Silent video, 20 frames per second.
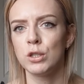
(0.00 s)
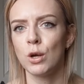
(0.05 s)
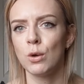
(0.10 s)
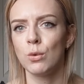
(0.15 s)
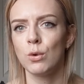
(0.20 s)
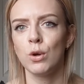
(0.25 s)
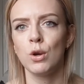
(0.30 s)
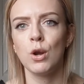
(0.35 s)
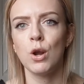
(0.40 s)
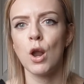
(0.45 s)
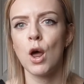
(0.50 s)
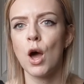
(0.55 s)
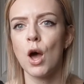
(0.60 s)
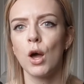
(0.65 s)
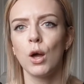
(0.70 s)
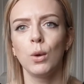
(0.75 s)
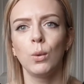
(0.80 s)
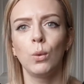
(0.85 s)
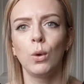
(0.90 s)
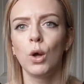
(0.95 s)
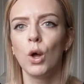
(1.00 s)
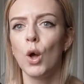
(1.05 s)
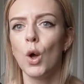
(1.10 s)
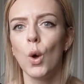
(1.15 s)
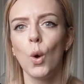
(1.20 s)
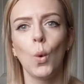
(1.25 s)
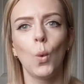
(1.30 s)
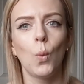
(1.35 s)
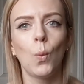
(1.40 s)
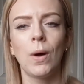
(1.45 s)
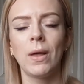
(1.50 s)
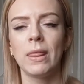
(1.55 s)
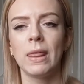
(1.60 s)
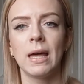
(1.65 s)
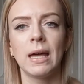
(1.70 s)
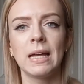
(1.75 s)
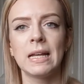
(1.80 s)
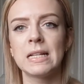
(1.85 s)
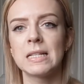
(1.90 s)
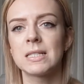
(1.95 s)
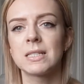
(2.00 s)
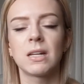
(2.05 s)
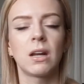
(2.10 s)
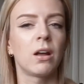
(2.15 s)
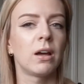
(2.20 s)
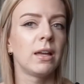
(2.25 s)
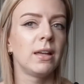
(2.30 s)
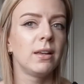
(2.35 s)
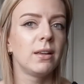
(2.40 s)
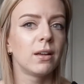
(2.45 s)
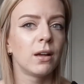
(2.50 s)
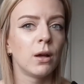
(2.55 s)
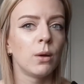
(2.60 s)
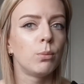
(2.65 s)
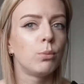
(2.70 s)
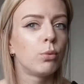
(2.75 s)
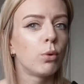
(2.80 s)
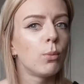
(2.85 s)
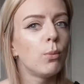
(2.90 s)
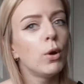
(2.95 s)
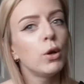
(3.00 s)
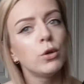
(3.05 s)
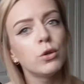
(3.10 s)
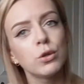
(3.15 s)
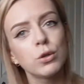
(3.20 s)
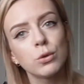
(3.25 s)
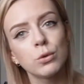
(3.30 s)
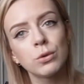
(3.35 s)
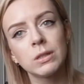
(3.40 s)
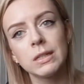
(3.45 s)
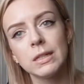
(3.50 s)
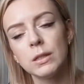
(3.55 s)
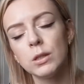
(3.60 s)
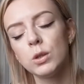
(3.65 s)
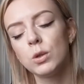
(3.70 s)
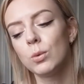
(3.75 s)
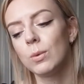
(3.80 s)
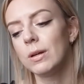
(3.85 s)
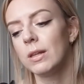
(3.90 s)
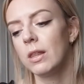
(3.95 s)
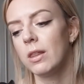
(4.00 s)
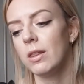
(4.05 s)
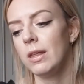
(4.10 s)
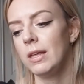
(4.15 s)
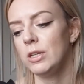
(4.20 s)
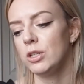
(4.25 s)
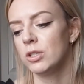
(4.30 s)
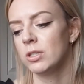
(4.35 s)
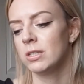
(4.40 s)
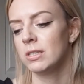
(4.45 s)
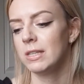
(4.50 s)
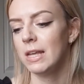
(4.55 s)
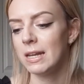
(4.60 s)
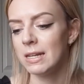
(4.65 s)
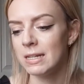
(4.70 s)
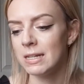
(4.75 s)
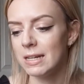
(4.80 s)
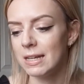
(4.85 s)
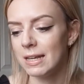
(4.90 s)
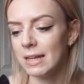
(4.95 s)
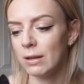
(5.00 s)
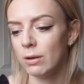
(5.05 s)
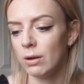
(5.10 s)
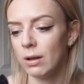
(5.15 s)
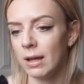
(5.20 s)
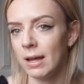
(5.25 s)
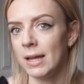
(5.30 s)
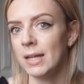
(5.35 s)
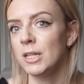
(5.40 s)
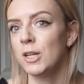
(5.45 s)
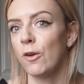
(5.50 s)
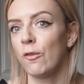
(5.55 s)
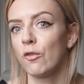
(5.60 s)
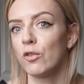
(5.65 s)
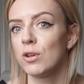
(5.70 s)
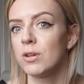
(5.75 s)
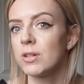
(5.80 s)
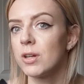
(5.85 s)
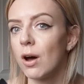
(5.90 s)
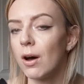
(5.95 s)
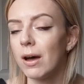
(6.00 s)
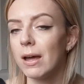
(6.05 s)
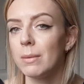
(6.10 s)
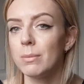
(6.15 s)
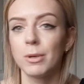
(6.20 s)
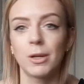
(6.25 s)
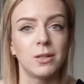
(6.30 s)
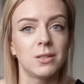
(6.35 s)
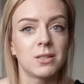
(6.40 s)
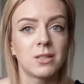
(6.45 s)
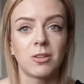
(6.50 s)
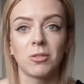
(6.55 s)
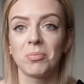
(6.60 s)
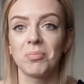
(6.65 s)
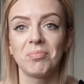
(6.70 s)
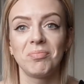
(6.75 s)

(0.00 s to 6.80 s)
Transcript: don't know whether it's like a promotional deal or whether they just send it at a different time, because